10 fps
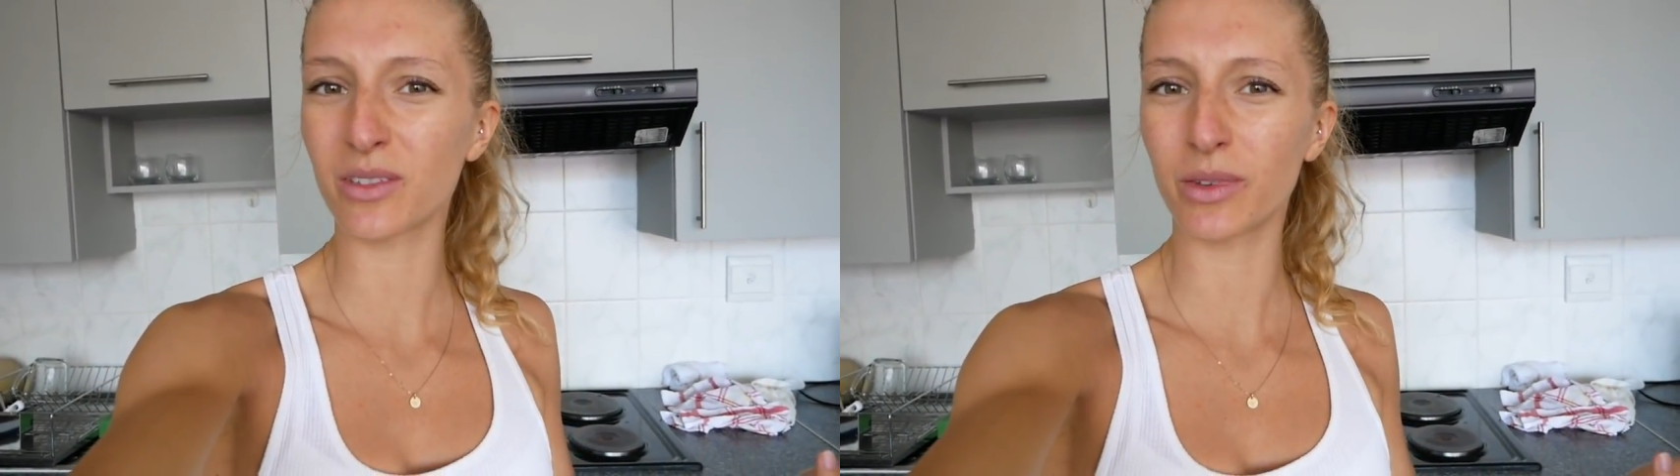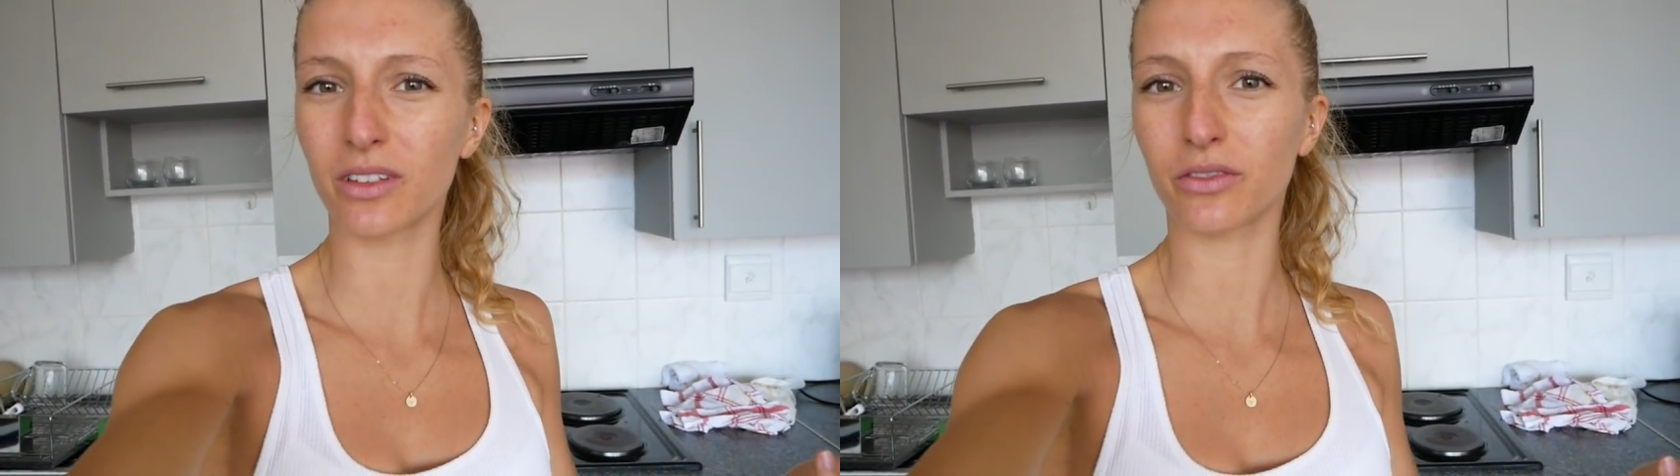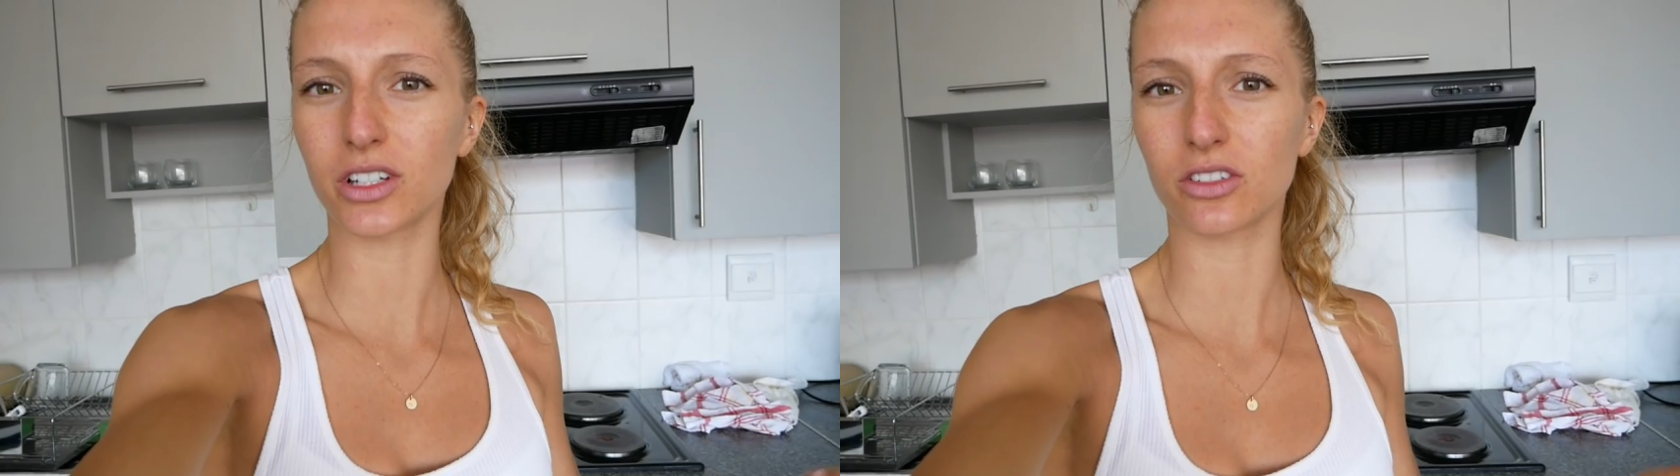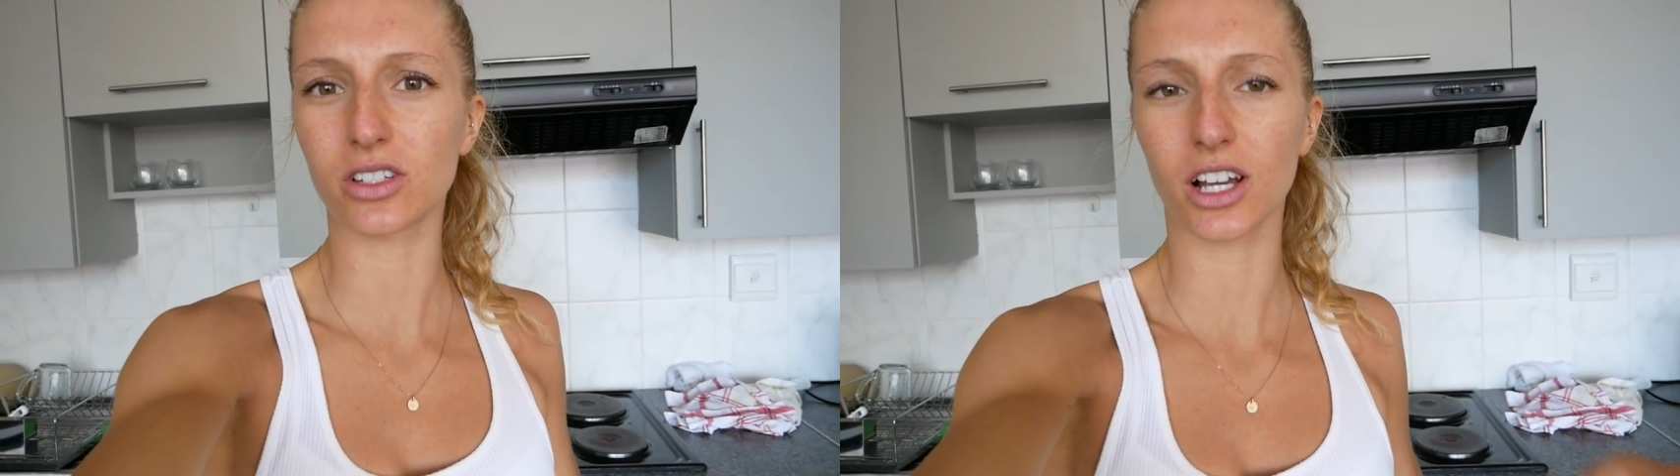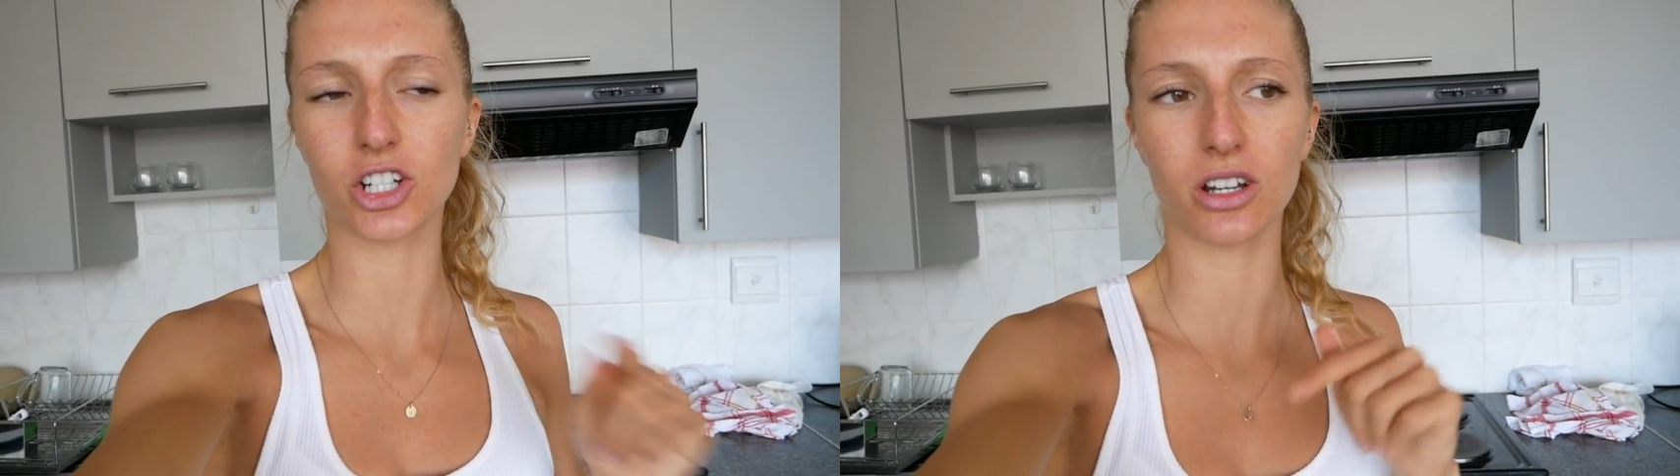them in the freezer
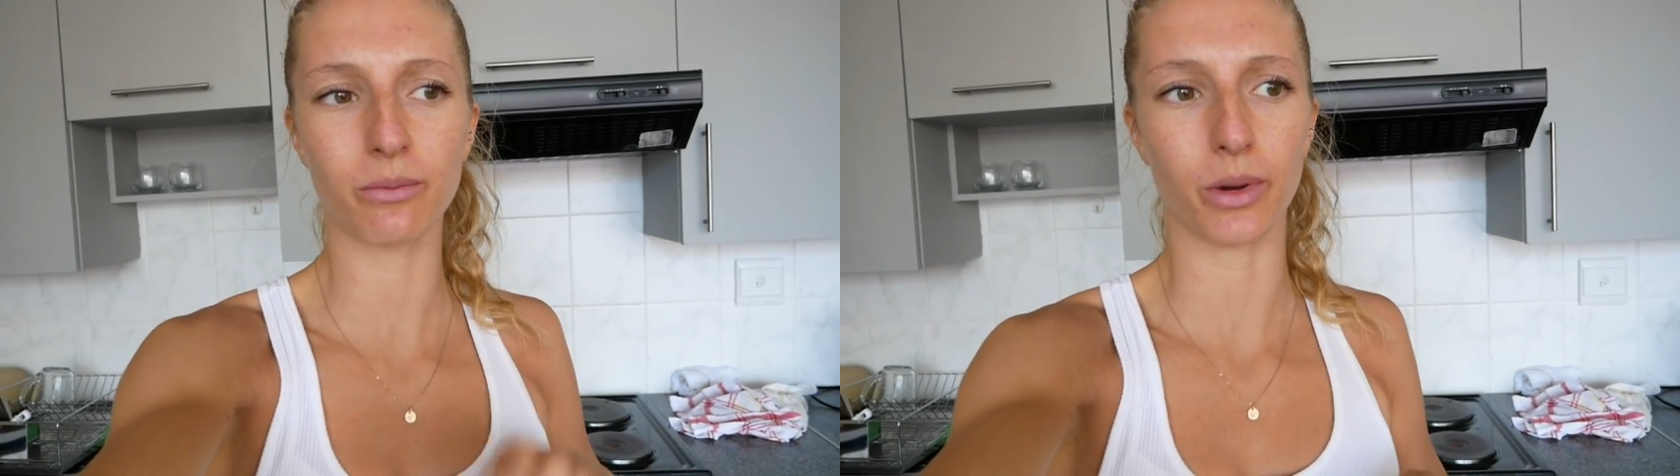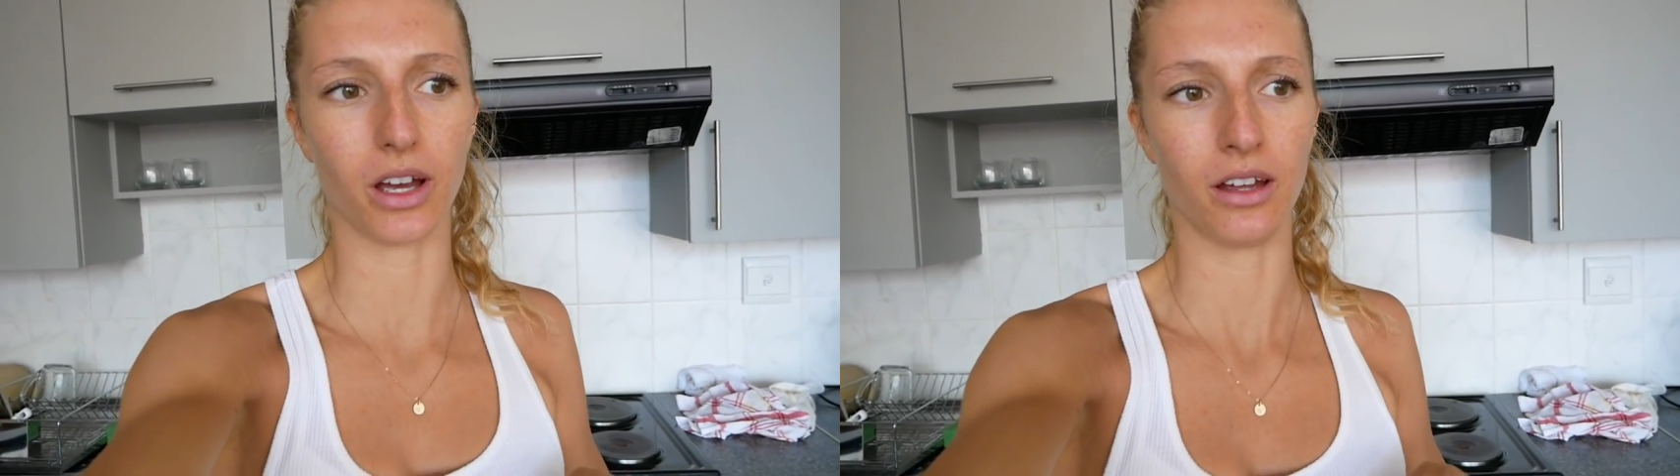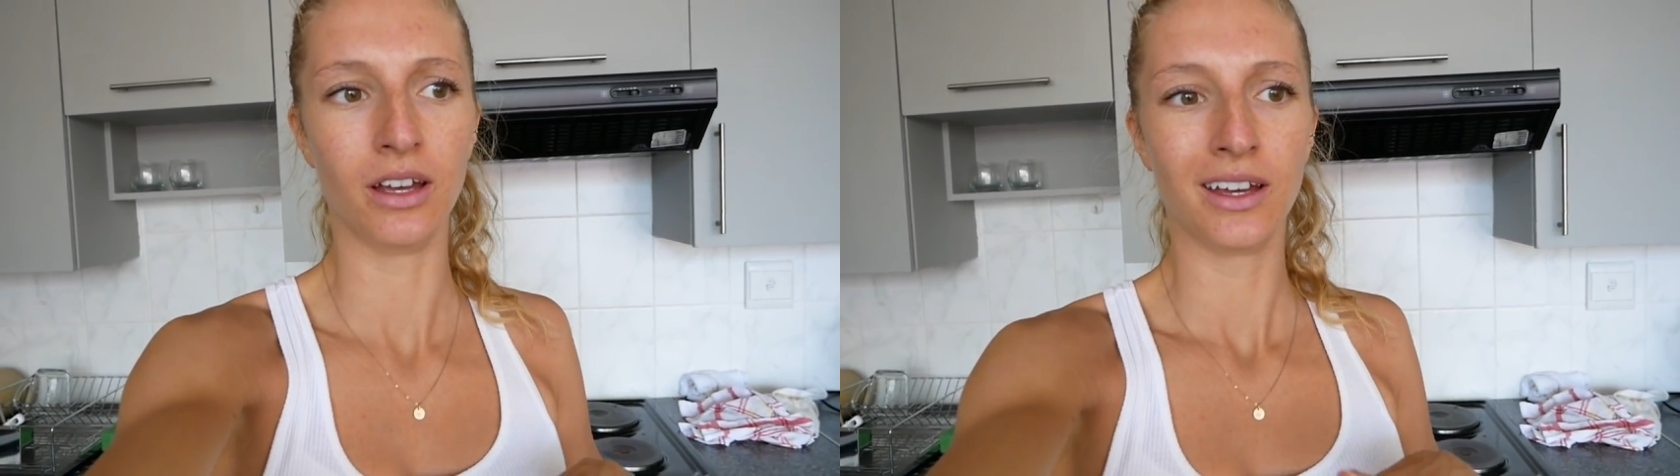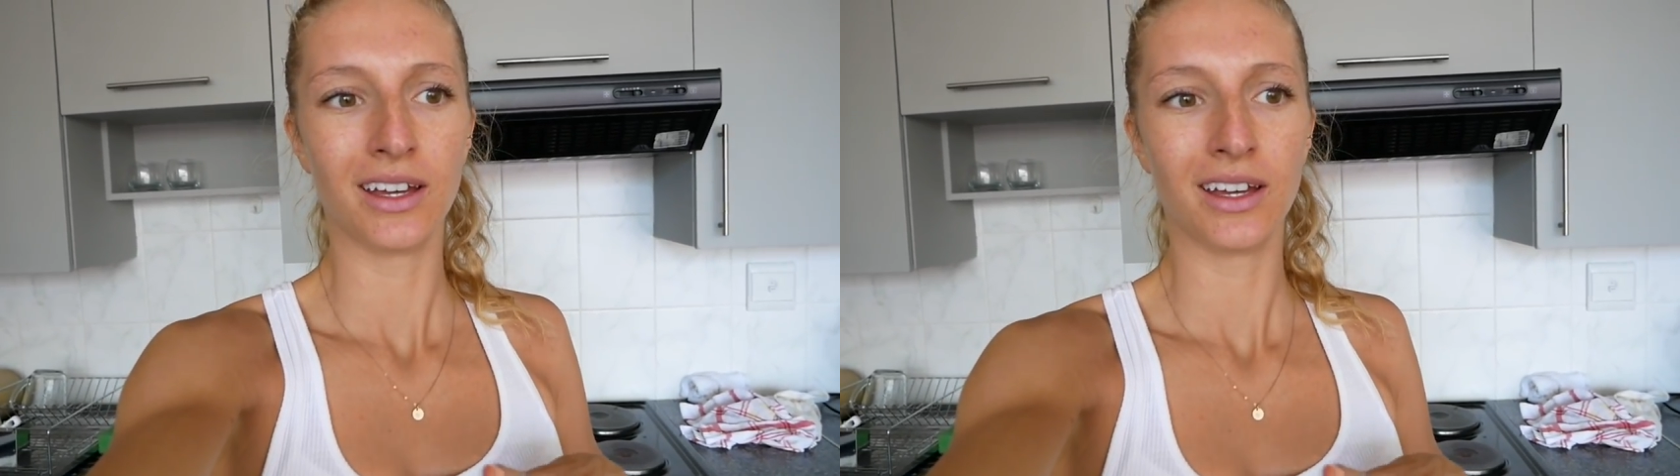section, but